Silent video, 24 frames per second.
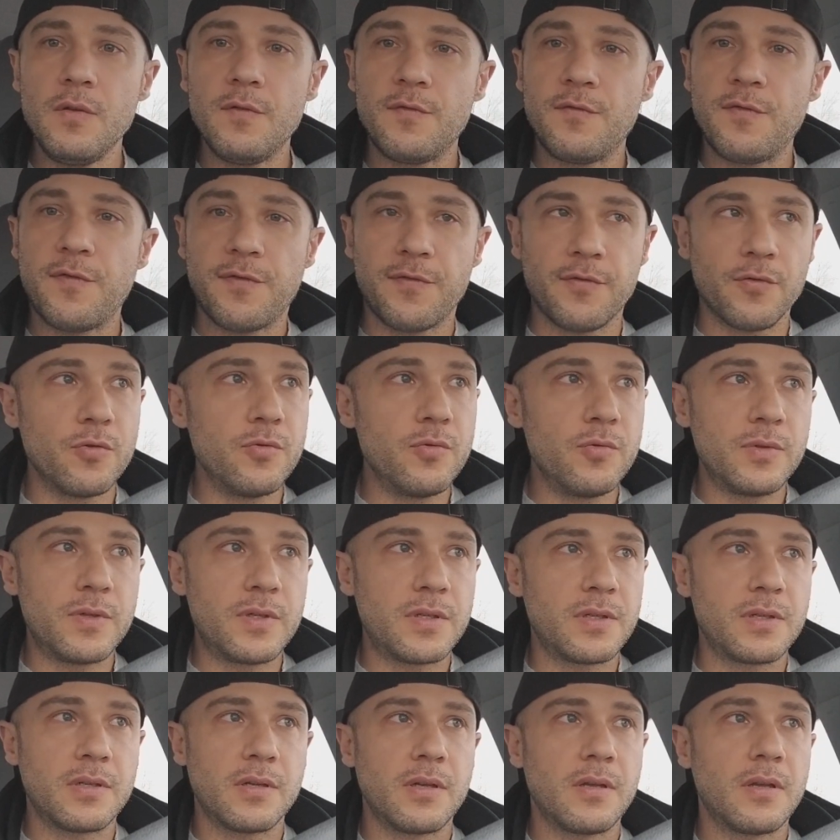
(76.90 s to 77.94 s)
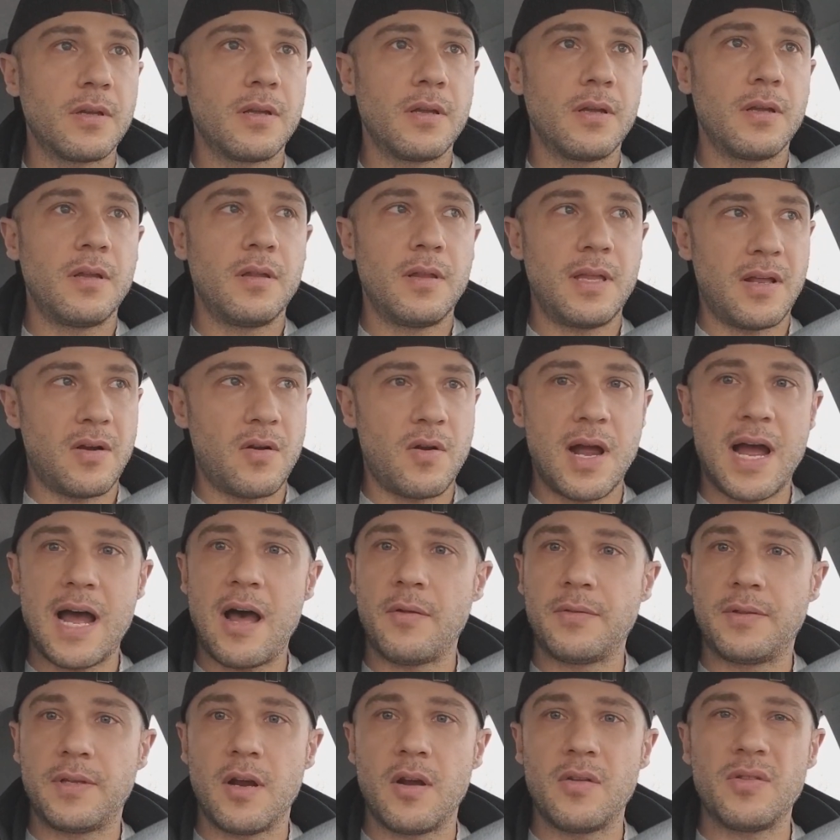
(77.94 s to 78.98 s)
fruits that are
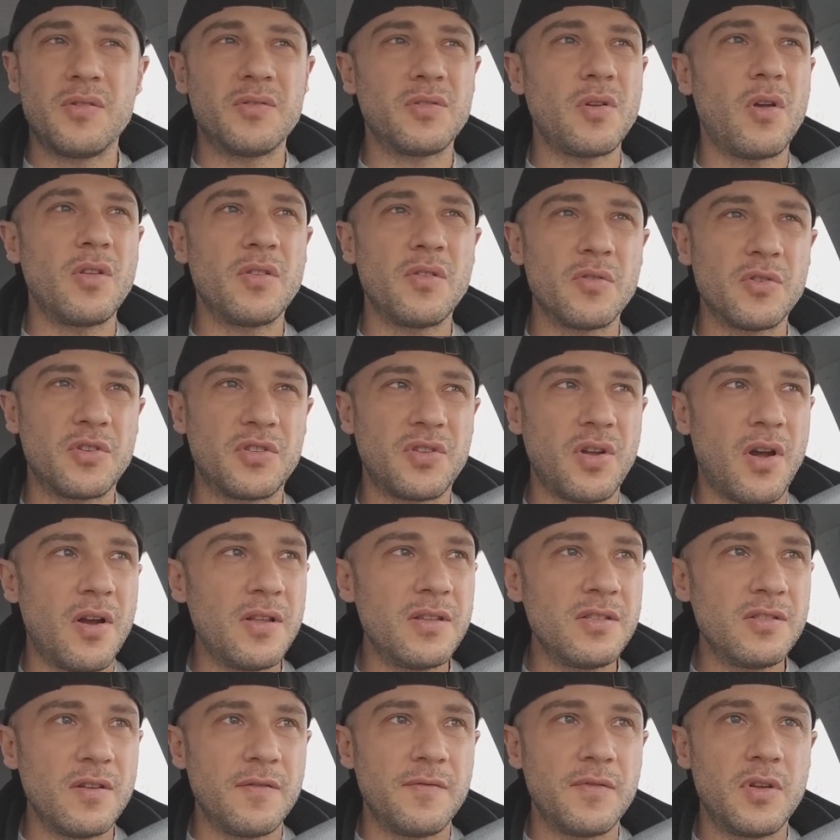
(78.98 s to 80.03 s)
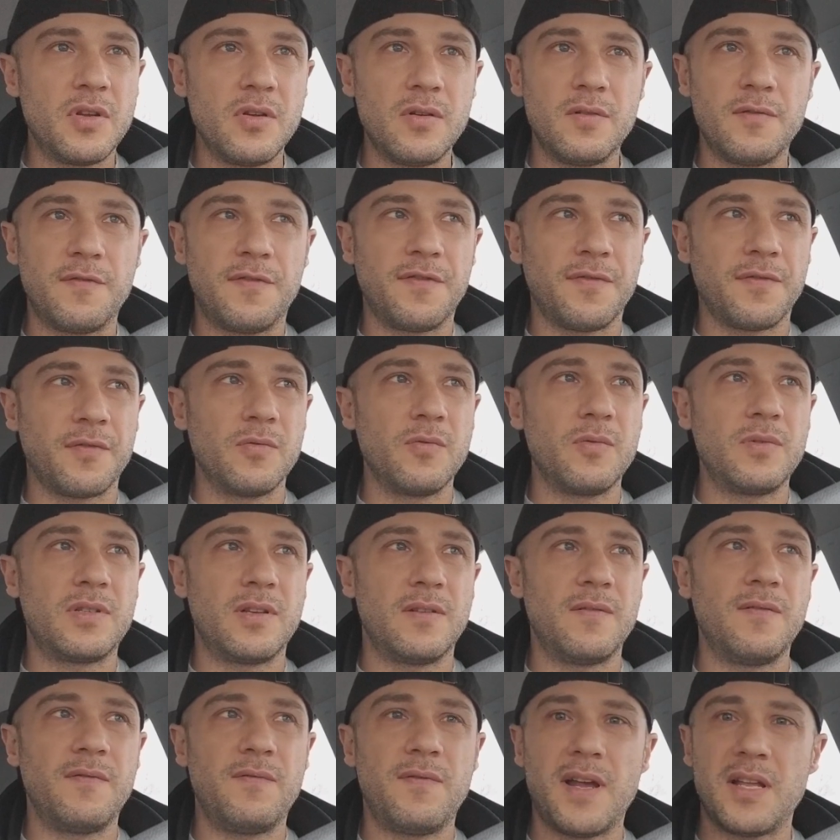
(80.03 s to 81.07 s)
out there? There's tons of good fruits
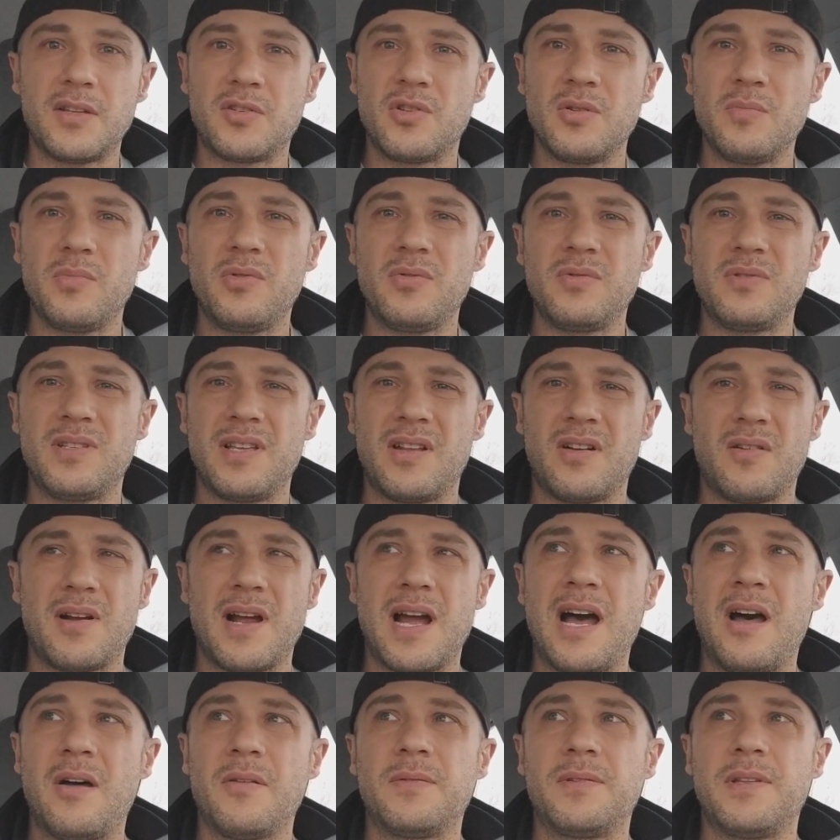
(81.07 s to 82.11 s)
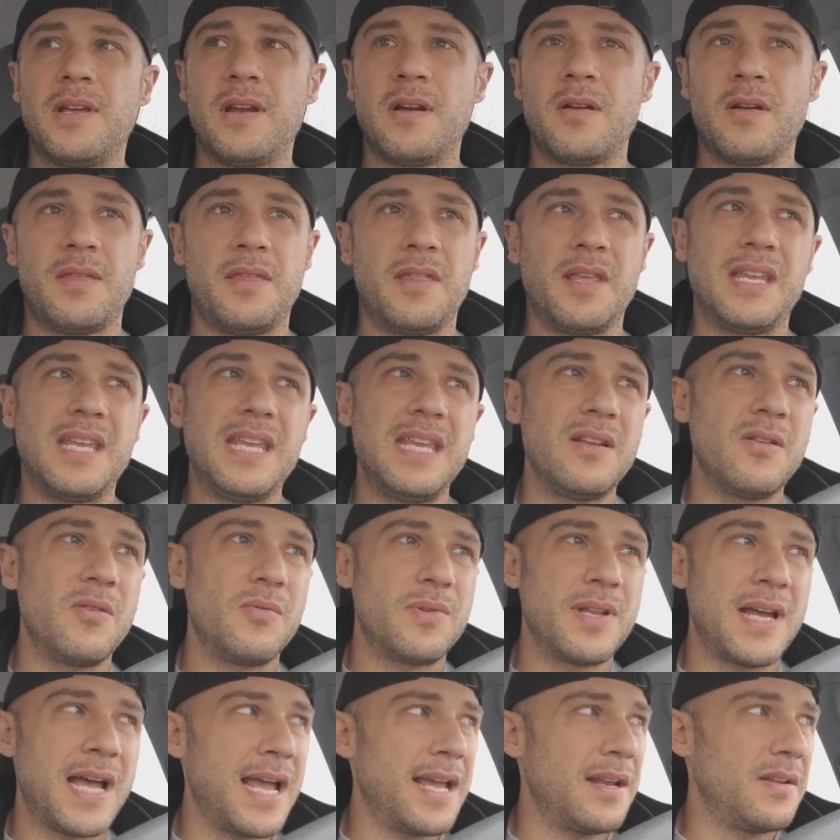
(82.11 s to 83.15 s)
and vegetables that are out there, and the keto
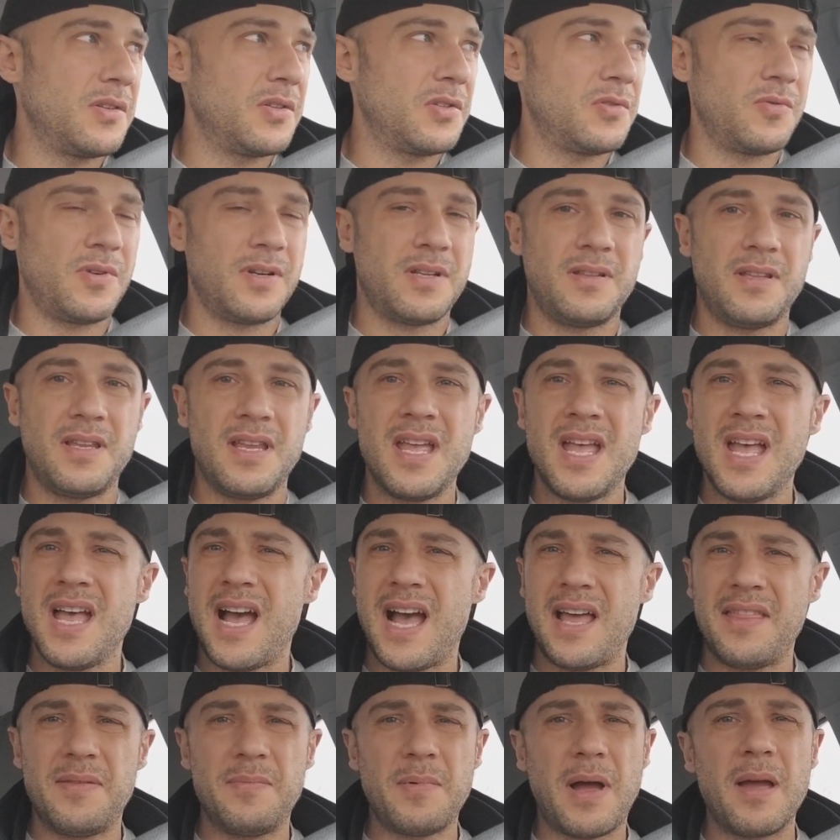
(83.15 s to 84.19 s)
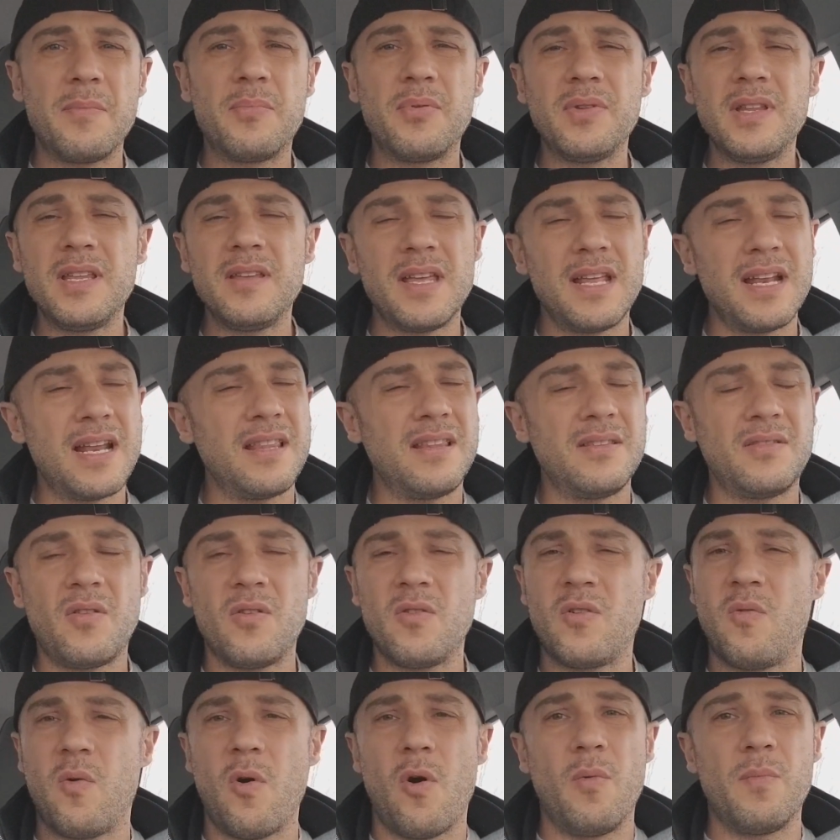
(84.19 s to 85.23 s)
diet is strictly, I believe, and
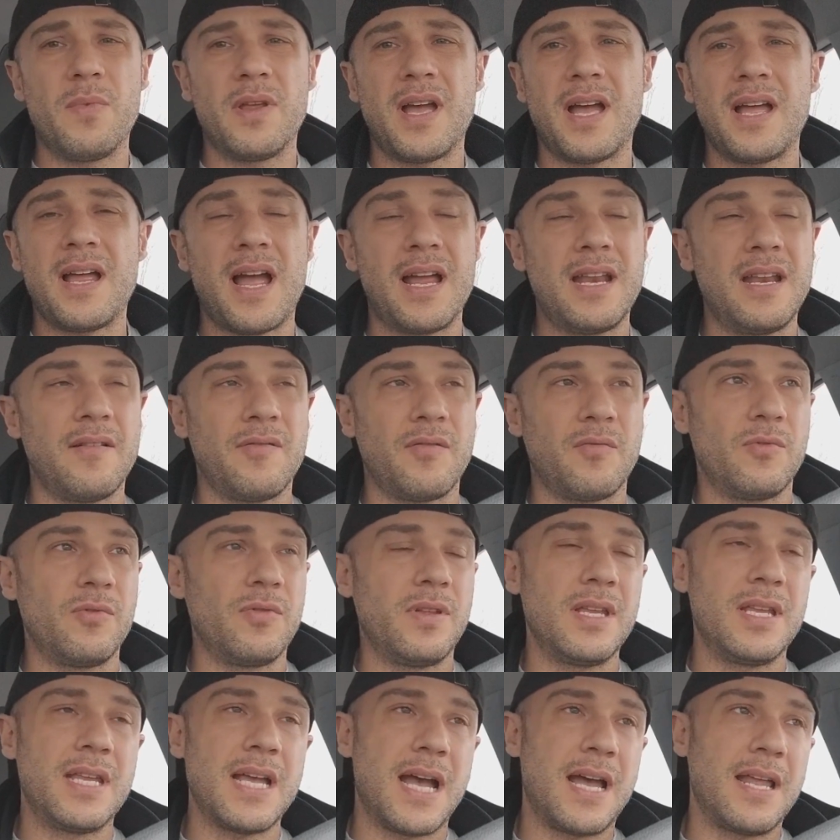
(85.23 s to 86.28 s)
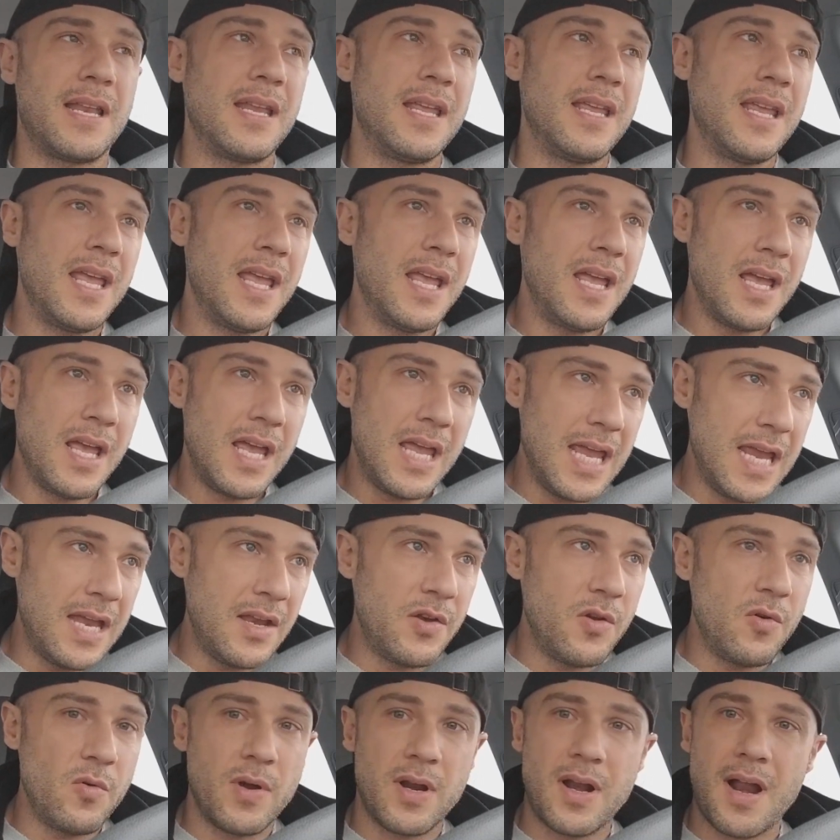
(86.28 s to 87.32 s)
don't quote me, I never really got
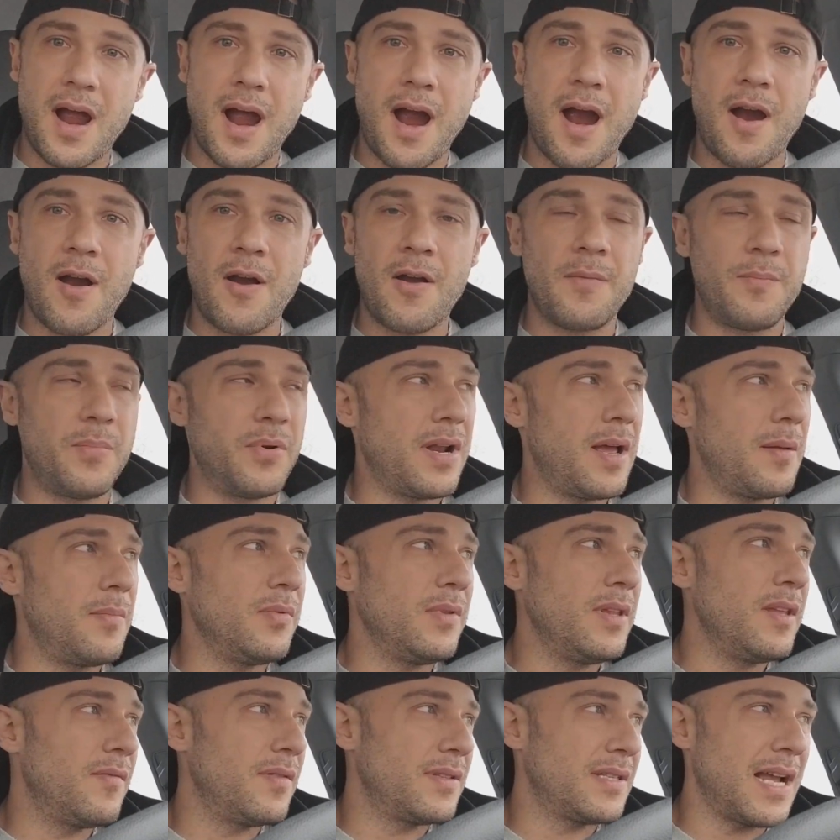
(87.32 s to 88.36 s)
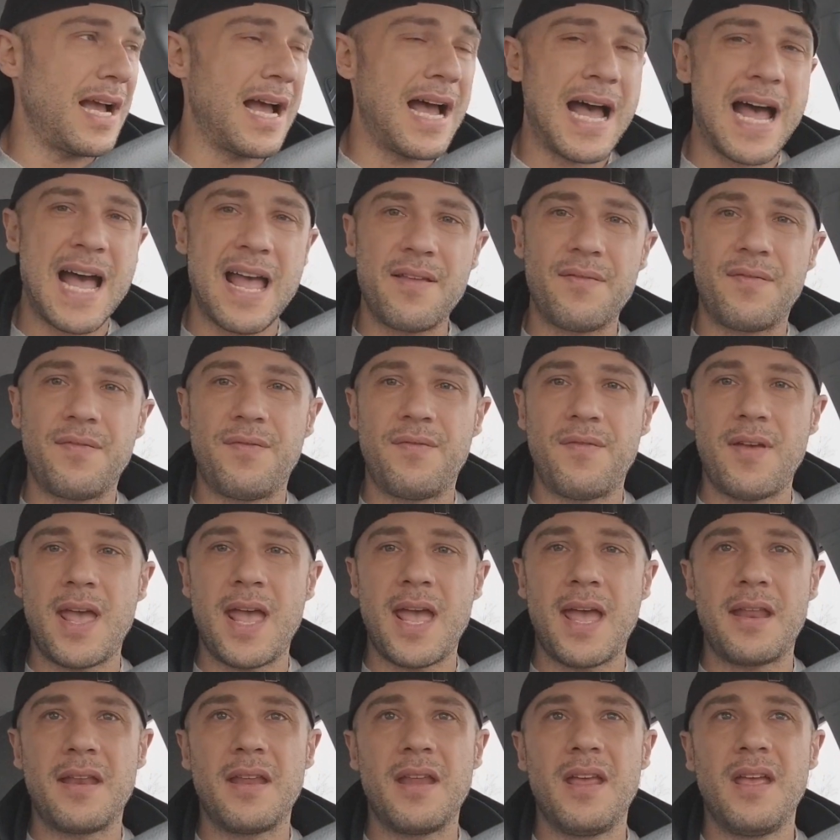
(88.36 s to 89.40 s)
into it hard, but I believe it's a high
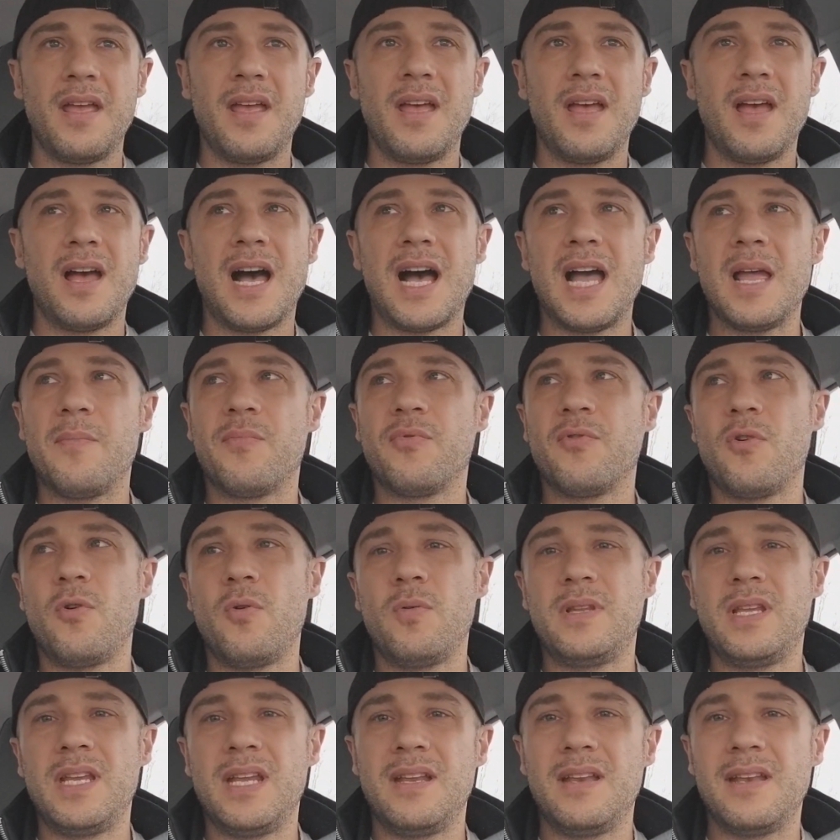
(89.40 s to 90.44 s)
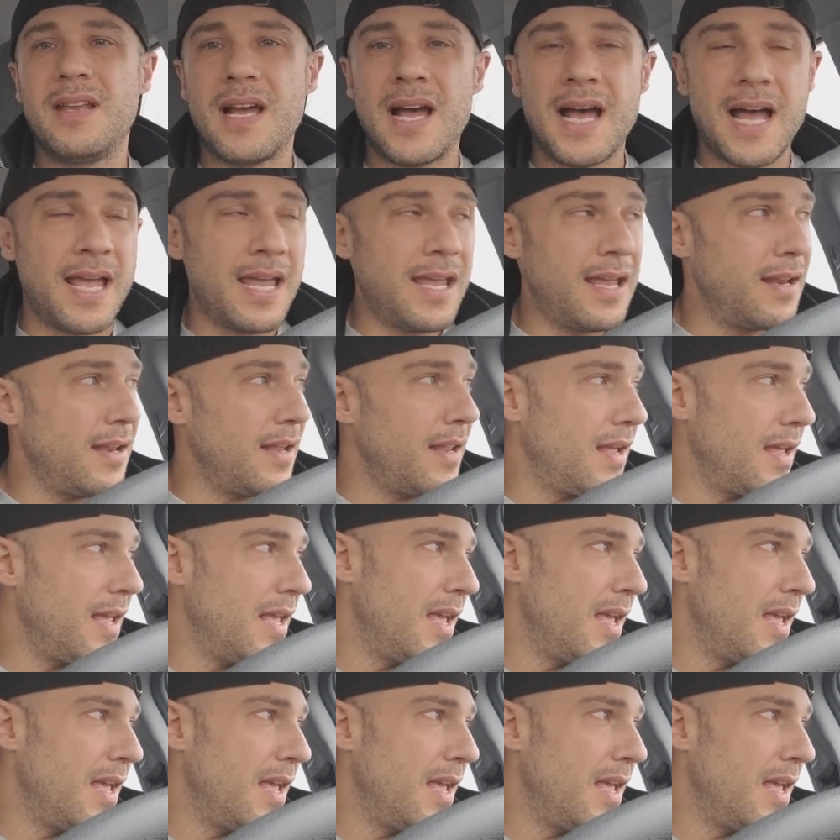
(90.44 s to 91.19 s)
fat, high protein diet.